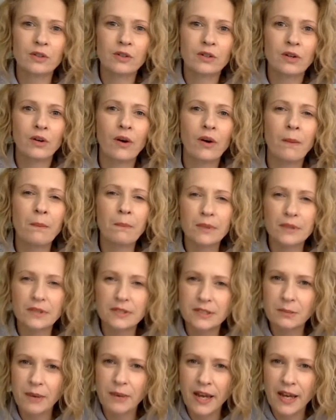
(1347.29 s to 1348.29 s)

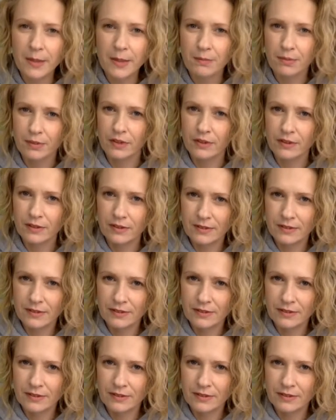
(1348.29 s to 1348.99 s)
crumpled paper,